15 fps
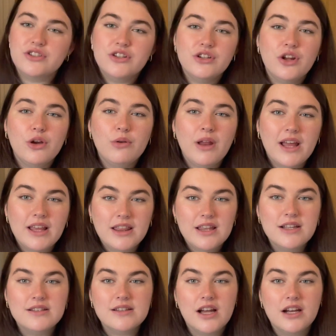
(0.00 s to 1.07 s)
you know, like
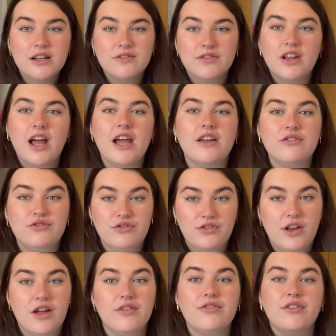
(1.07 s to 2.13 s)
these kind of light,
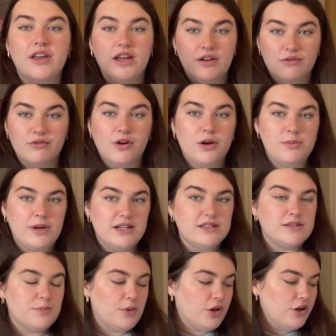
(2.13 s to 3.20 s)
fluffy romance
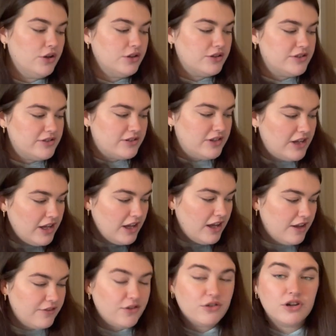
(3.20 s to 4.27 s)
books.
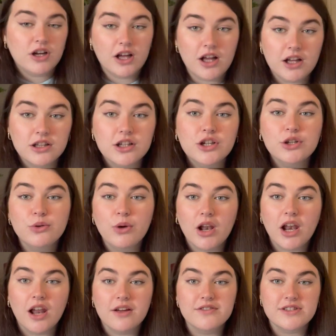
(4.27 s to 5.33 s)
If you're a girl who
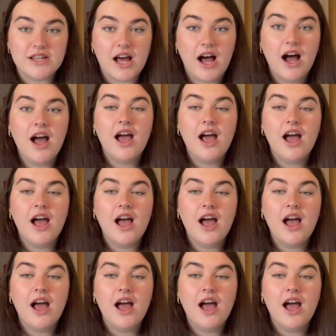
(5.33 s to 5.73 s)
loves that,